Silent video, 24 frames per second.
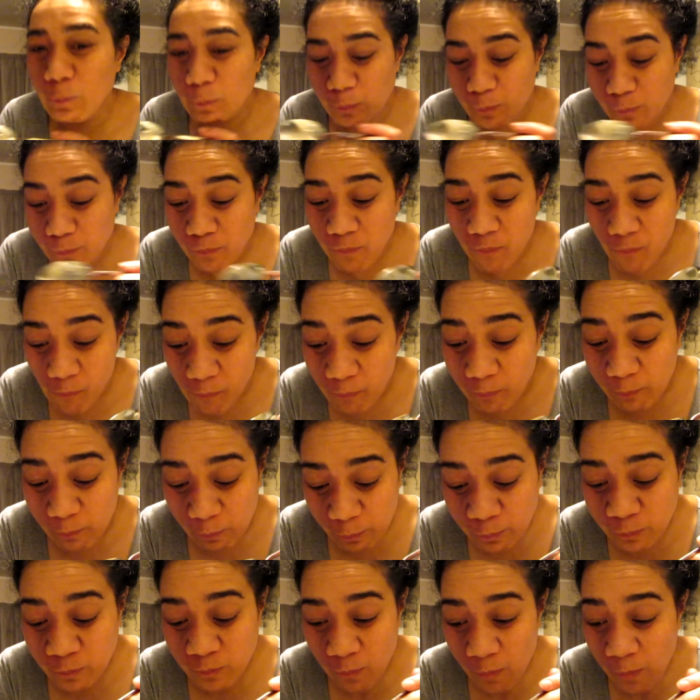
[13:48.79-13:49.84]
Mm-hmm.
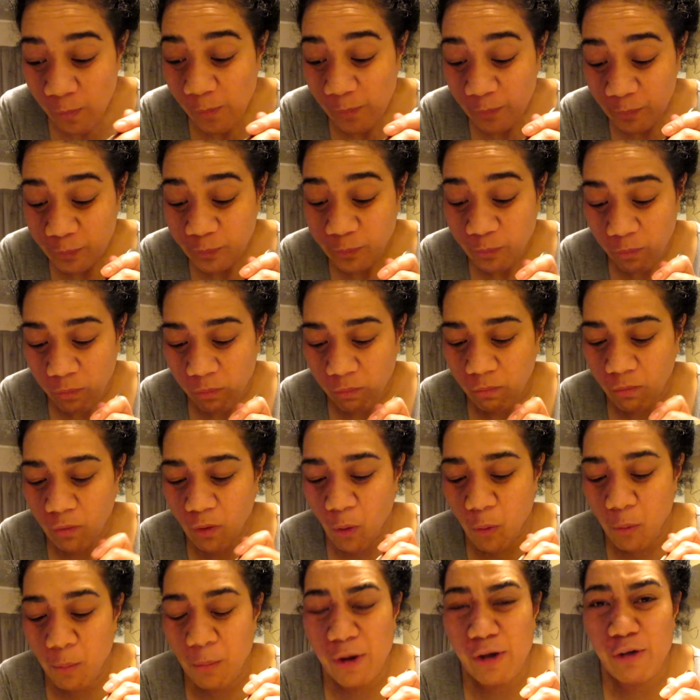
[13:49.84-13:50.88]

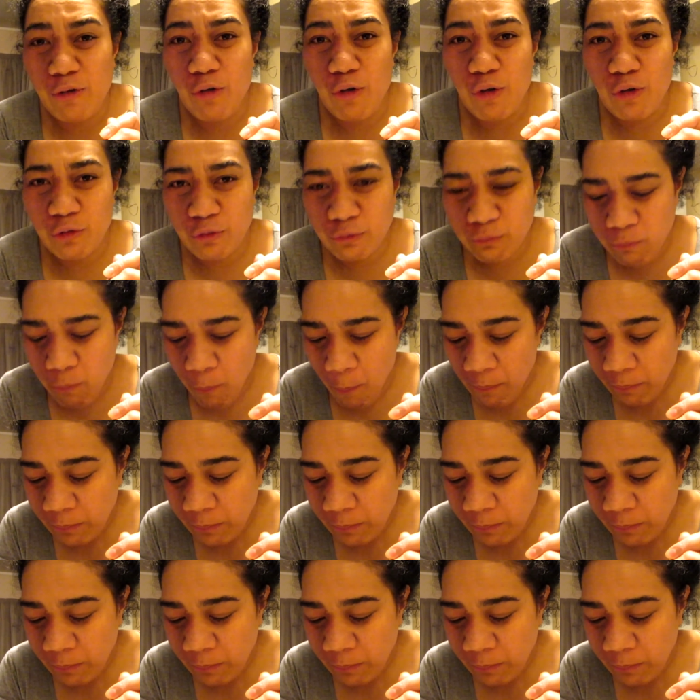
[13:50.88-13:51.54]
Oh my gosh.